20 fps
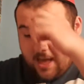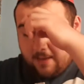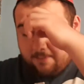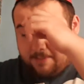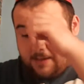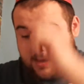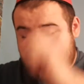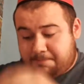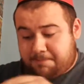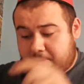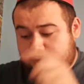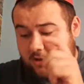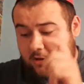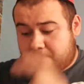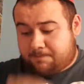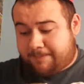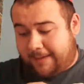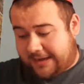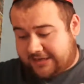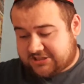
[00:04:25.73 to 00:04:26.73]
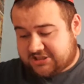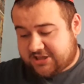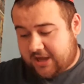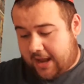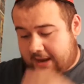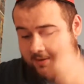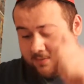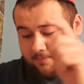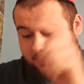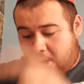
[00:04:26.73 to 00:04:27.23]
People who bashed
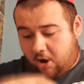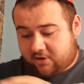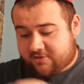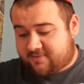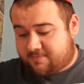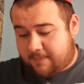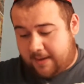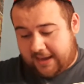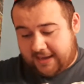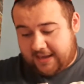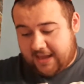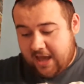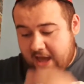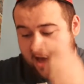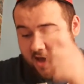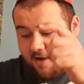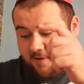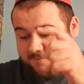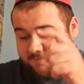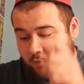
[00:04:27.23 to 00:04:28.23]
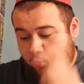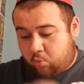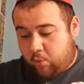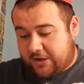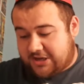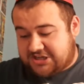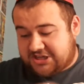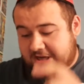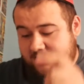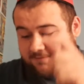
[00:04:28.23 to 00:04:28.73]
and mocked me for
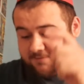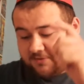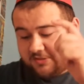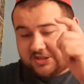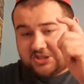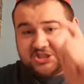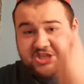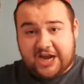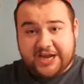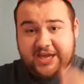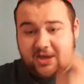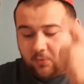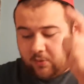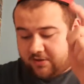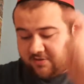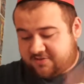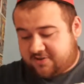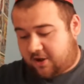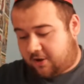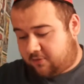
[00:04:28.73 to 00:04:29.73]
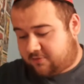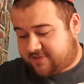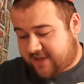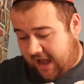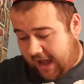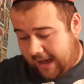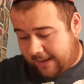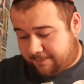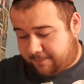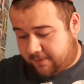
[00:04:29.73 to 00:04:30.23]
wishing for the Jaguar 2 to
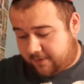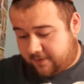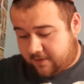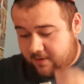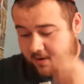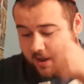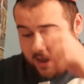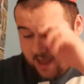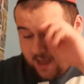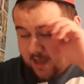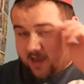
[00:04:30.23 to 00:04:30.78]
happen.